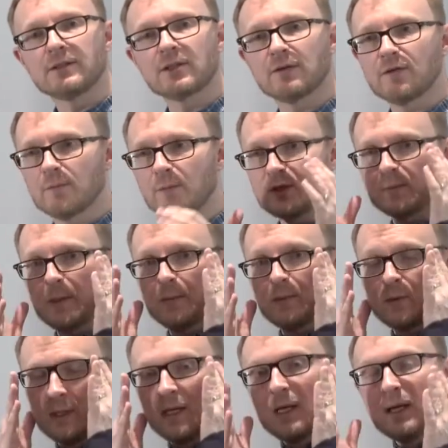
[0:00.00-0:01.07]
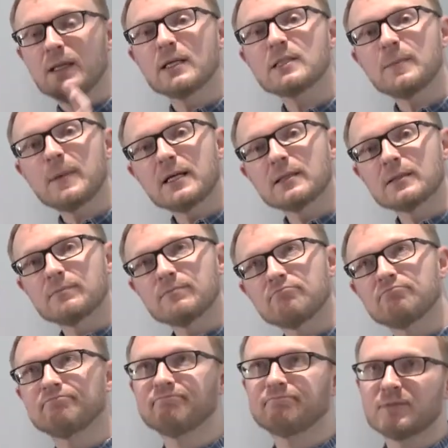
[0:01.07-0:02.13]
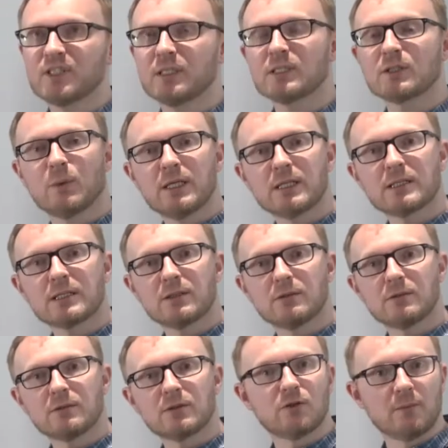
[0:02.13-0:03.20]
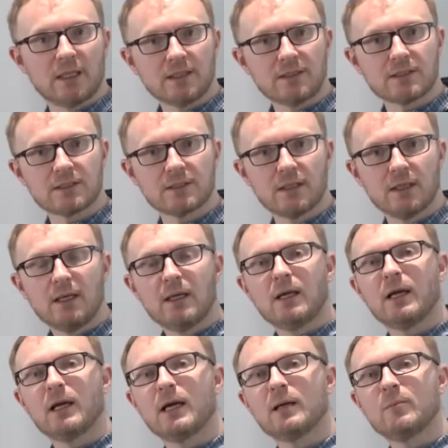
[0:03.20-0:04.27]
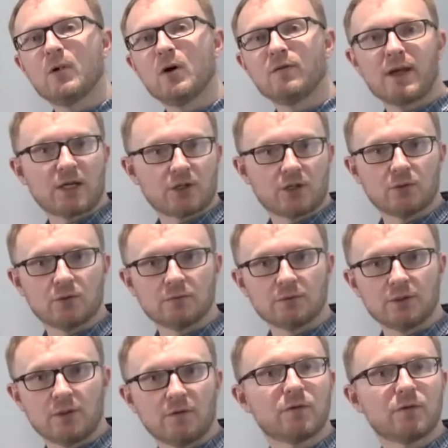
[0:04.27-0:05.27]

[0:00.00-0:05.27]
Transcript: So for most people, that's about 6 weeks to 2 months of actual,